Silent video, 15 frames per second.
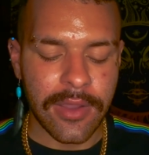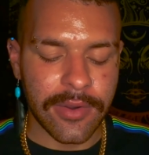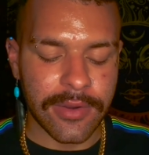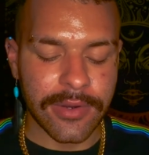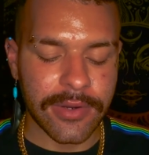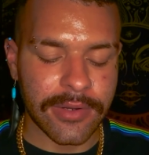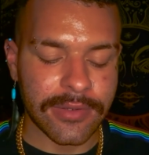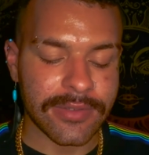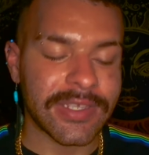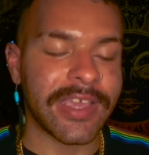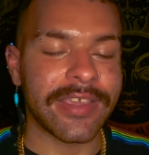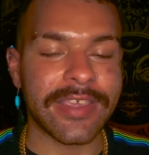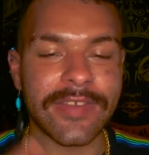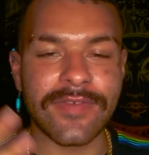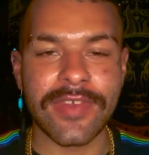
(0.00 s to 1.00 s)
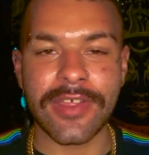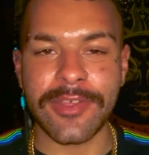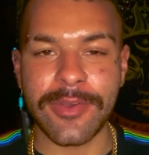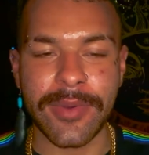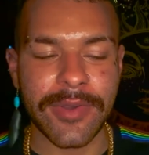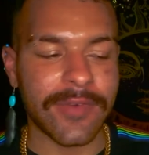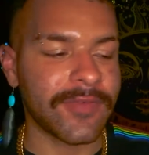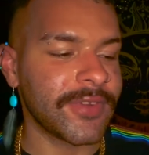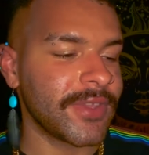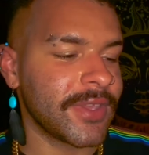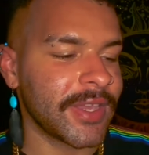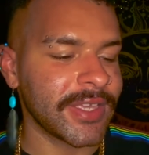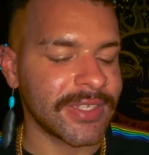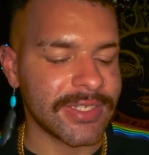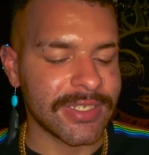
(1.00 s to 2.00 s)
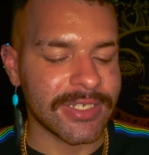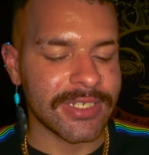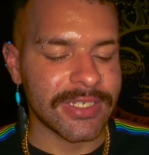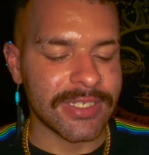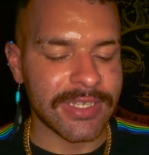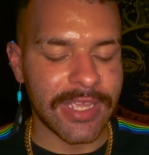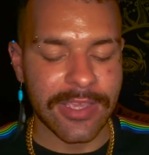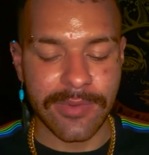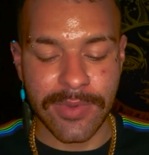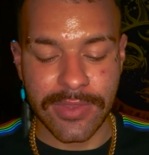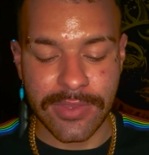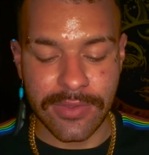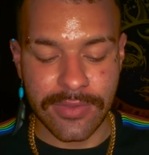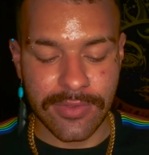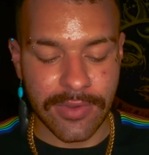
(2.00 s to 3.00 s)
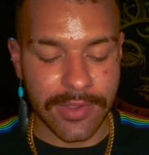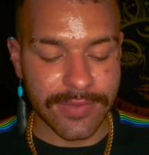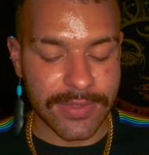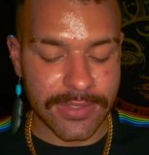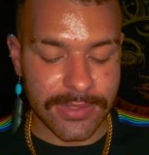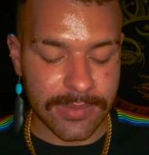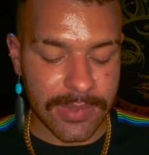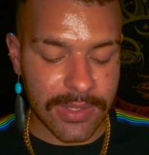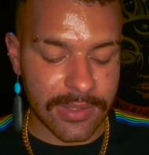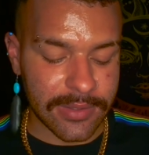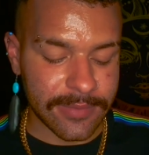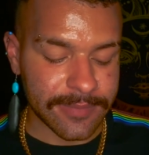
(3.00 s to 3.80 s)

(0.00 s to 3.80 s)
or yeah, give y'all a quote for you guys to just take with you throughout this week.